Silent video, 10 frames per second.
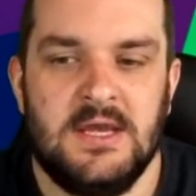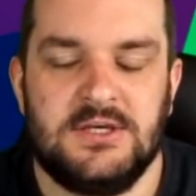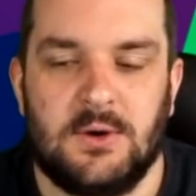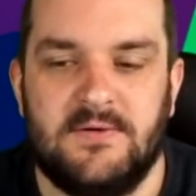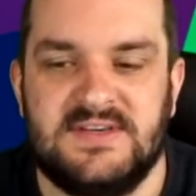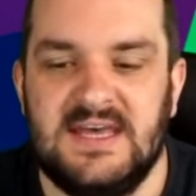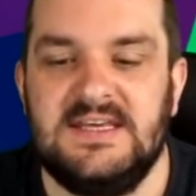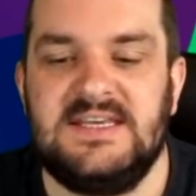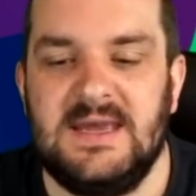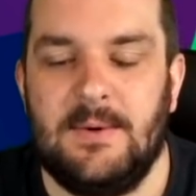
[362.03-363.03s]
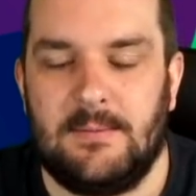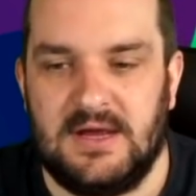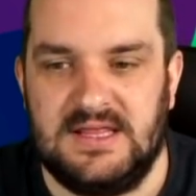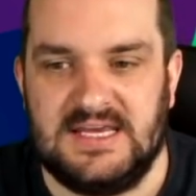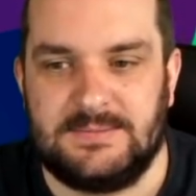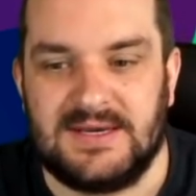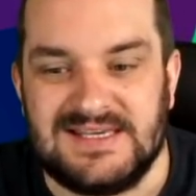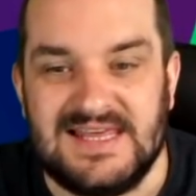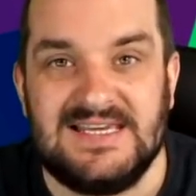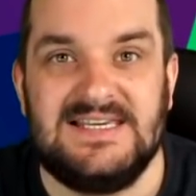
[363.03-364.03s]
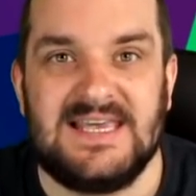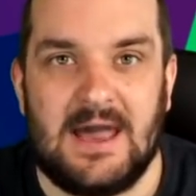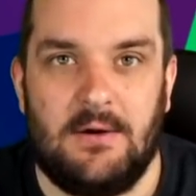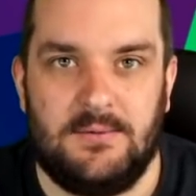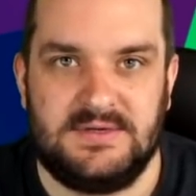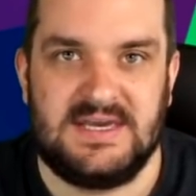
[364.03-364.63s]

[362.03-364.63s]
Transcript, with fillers: So I've set the team up like this because this is how it was set